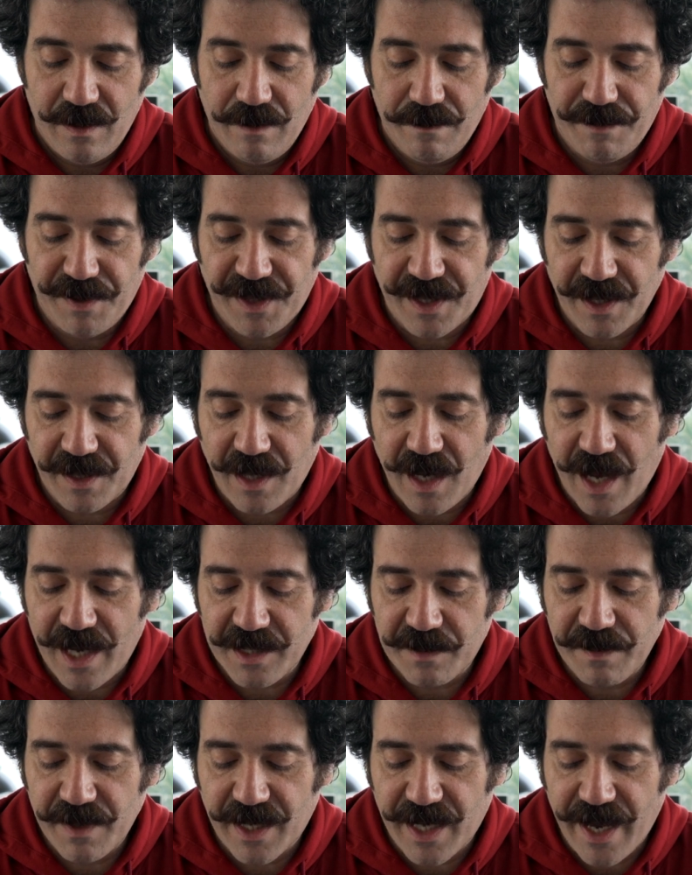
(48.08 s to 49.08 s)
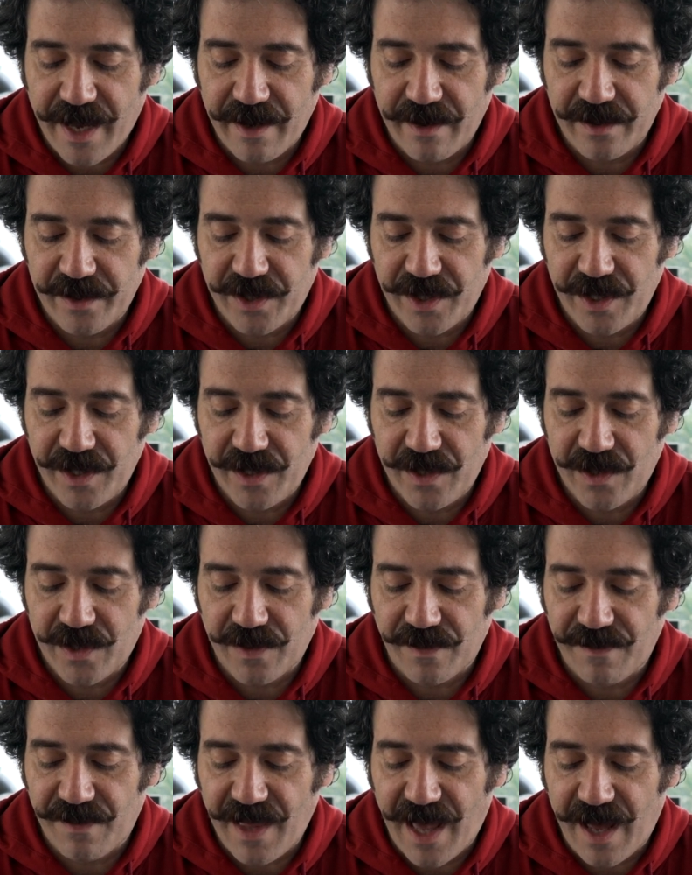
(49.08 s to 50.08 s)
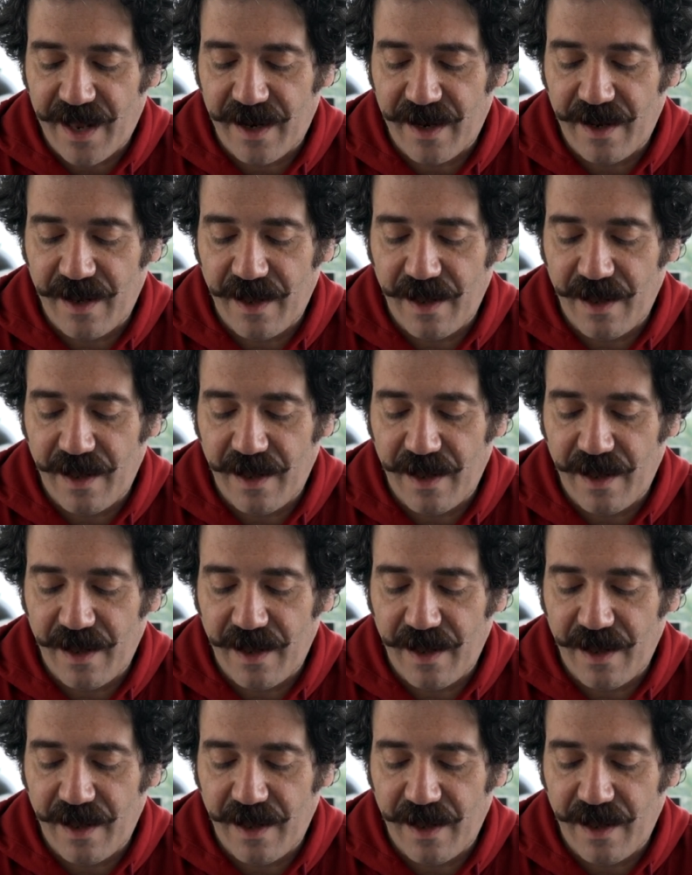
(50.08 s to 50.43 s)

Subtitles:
but the cosmic energies that